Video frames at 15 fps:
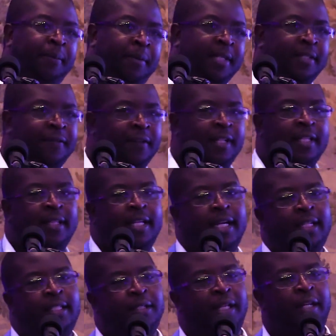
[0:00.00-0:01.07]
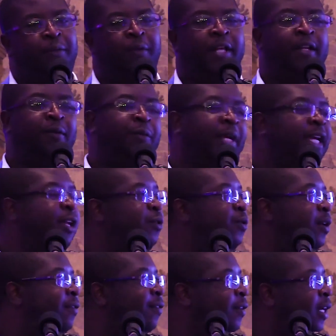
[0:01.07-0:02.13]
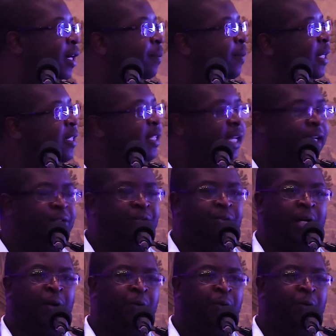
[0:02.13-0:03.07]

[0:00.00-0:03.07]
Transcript: Please fill in that, and then we can do a follow-up and schedule